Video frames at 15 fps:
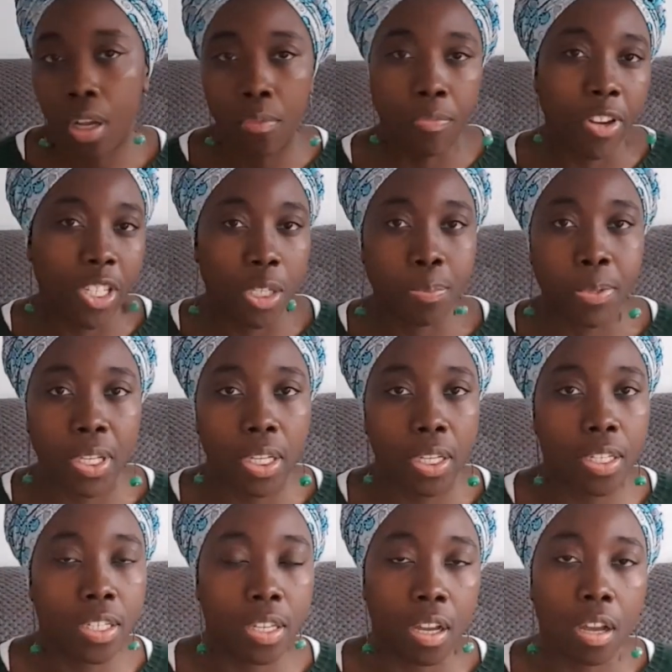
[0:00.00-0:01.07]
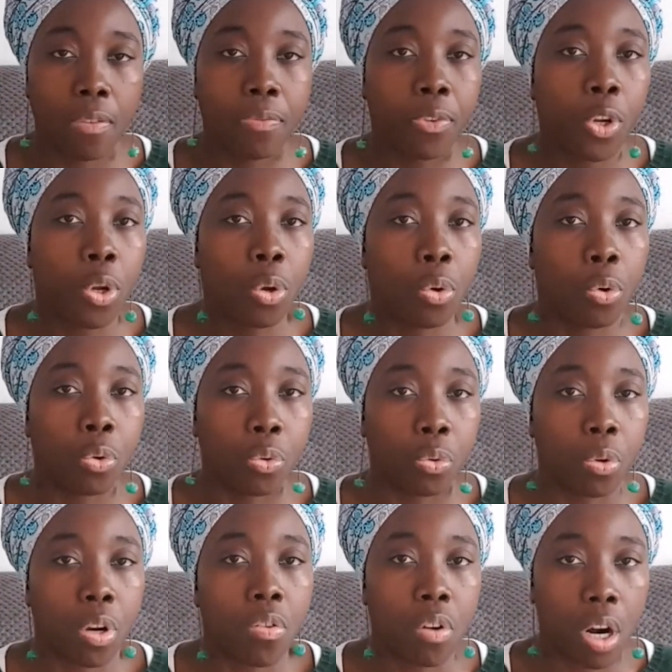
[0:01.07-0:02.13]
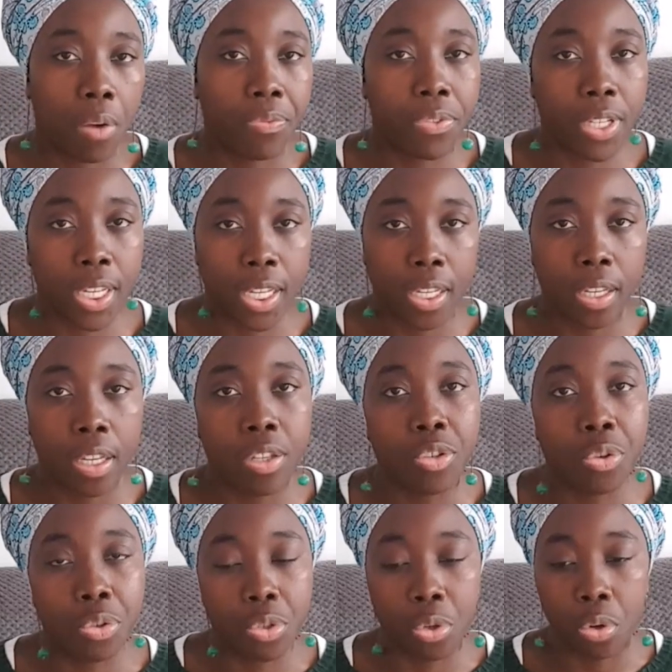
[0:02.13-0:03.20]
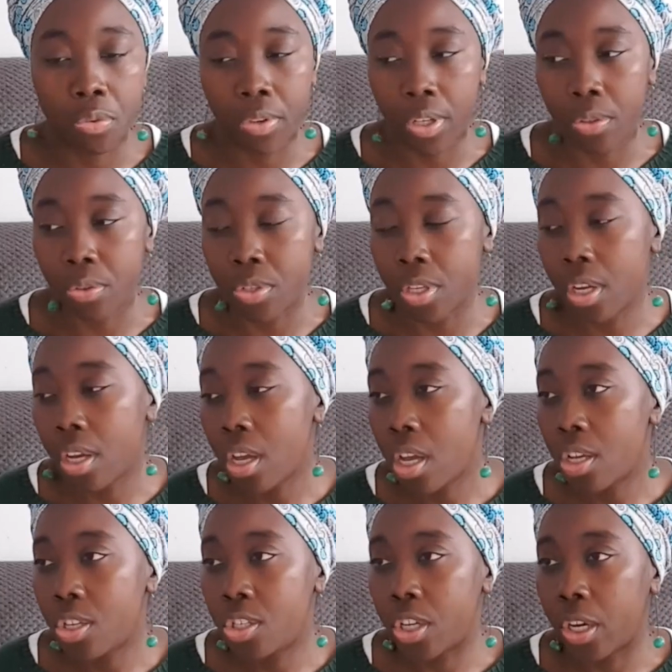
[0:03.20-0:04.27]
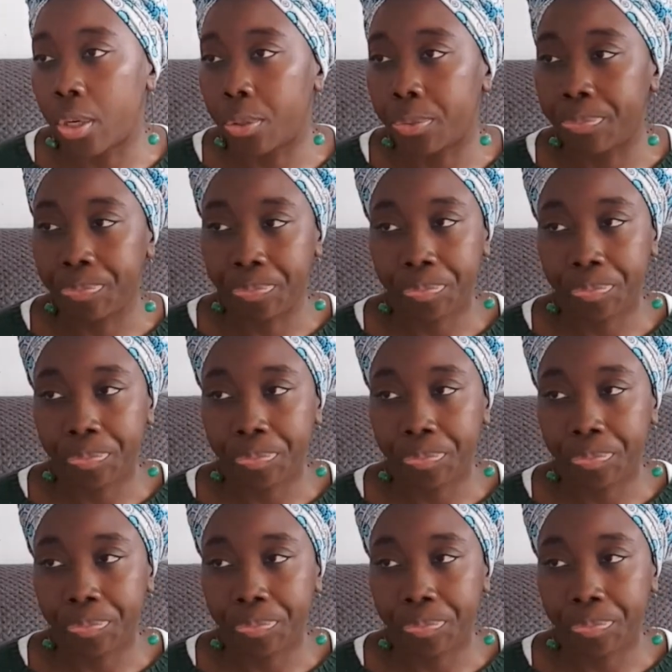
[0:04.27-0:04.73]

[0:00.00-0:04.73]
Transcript: recipe stuff, or crafting tutorials. So